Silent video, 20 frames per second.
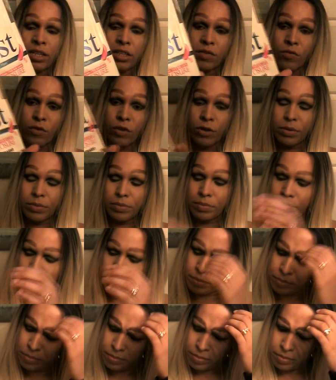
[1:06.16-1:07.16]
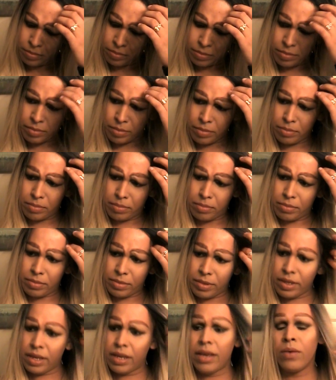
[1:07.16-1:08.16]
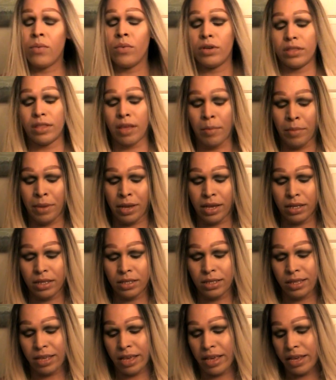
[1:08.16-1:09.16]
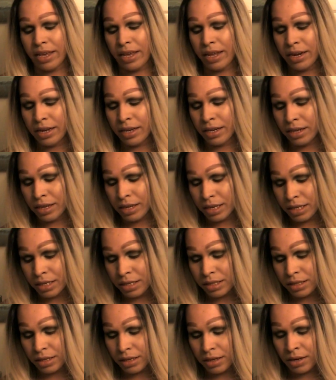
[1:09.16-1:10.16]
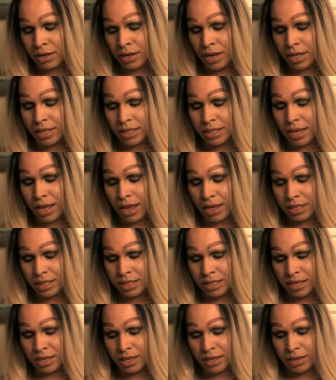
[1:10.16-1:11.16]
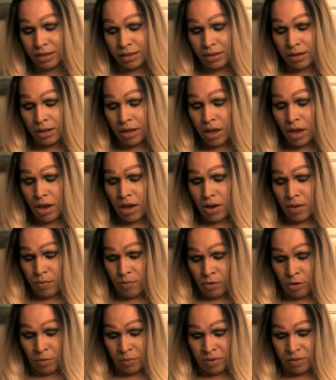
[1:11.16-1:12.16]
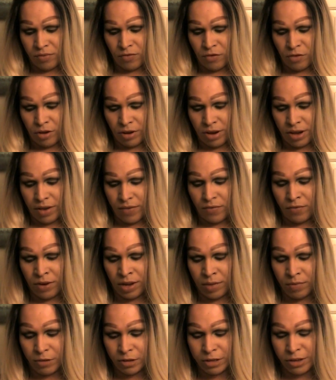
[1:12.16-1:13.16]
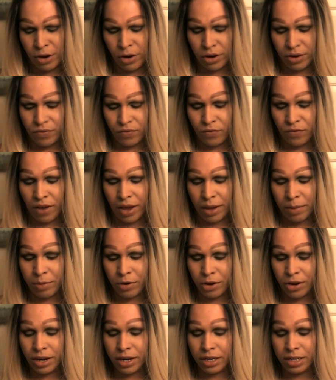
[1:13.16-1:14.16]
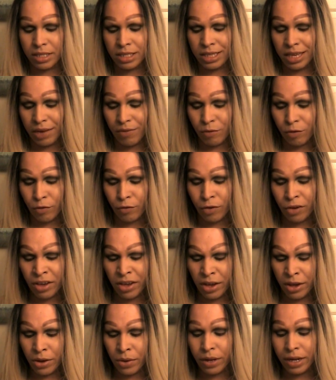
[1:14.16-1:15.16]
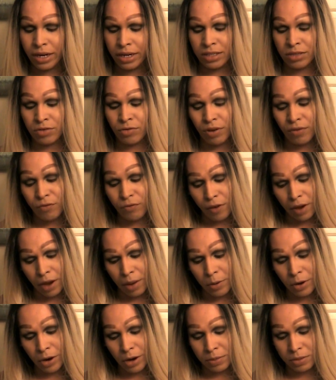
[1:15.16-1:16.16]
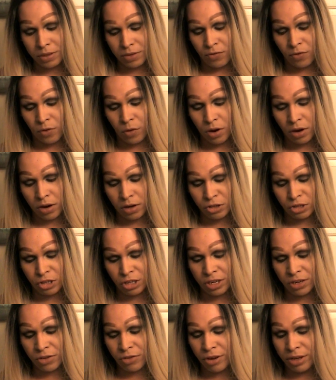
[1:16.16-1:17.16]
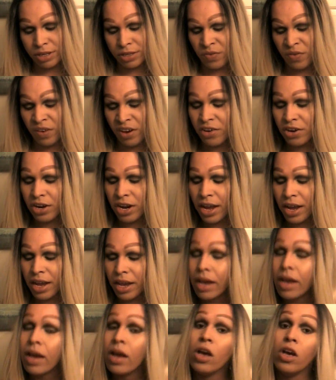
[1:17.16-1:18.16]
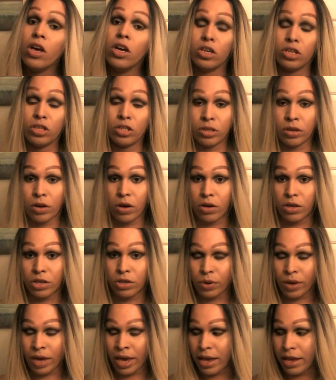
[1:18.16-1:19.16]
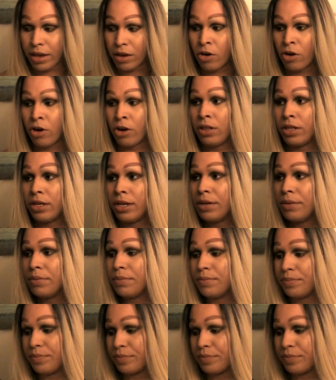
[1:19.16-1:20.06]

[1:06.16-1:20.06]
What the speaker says: on the front. And what that means is that it is non-toxic, bromine-free, flame retardant fiber. It is safe for you. It is green fiber up to 400 degrees Fahrenheit, so you can curl it.